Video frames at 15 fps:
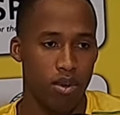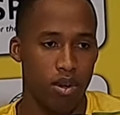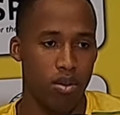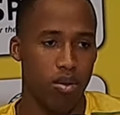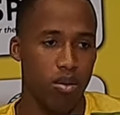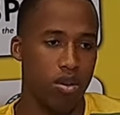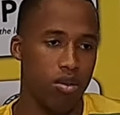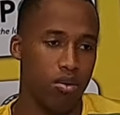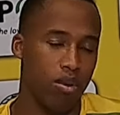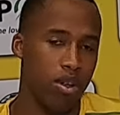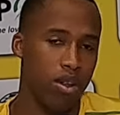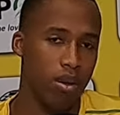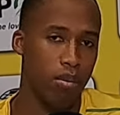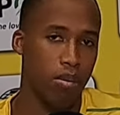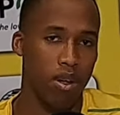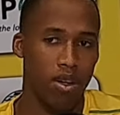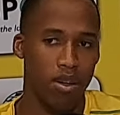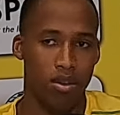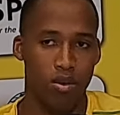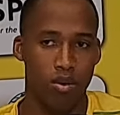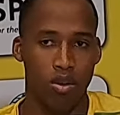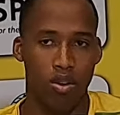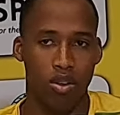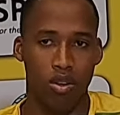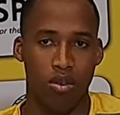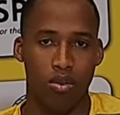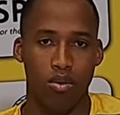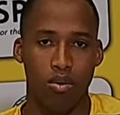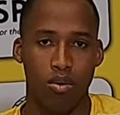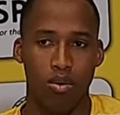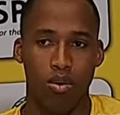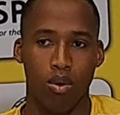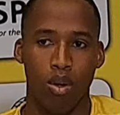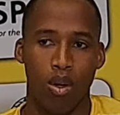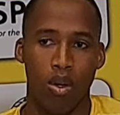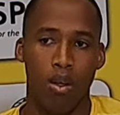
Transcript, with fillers: in order to earn the place, not just to,